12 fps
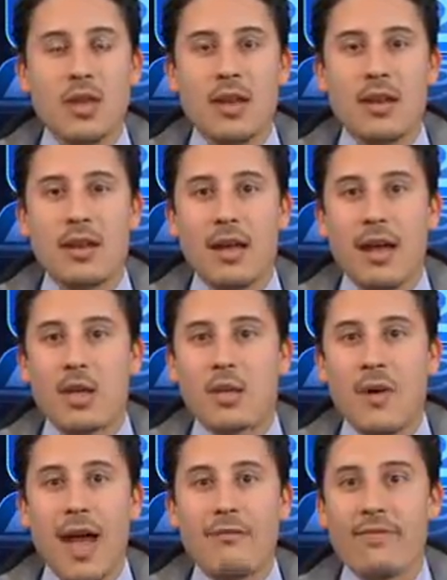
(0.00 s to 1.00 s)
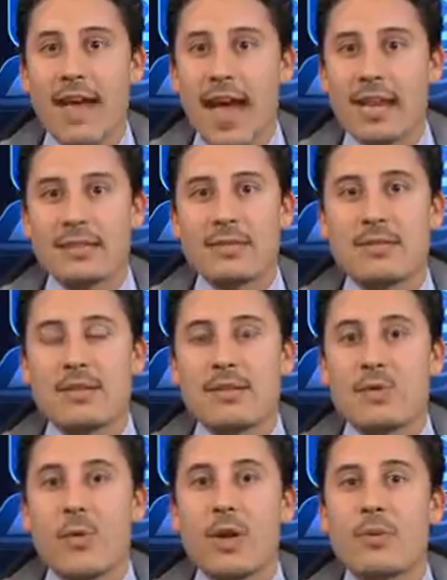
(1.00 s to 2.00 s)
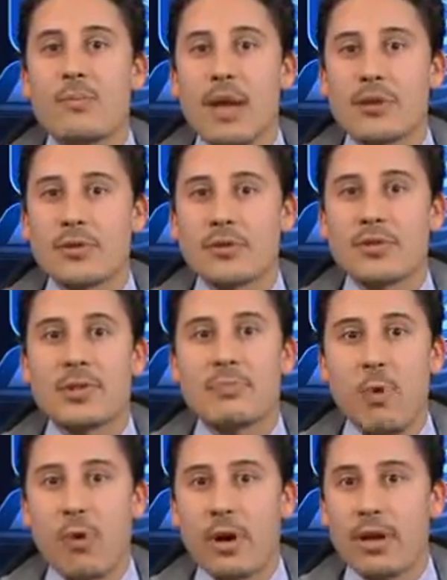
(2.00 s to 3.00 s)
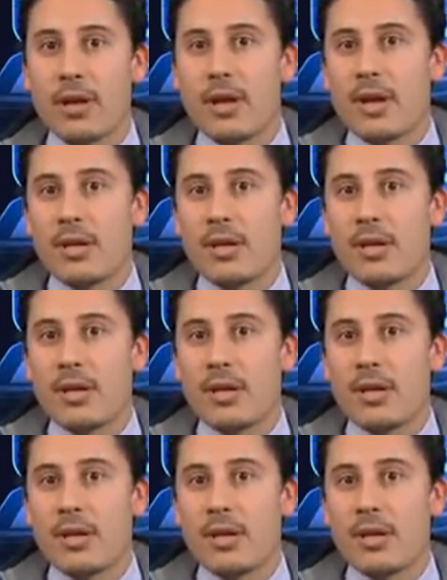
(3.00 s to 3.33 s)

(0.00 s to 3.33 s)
and you have that as the way to measure support.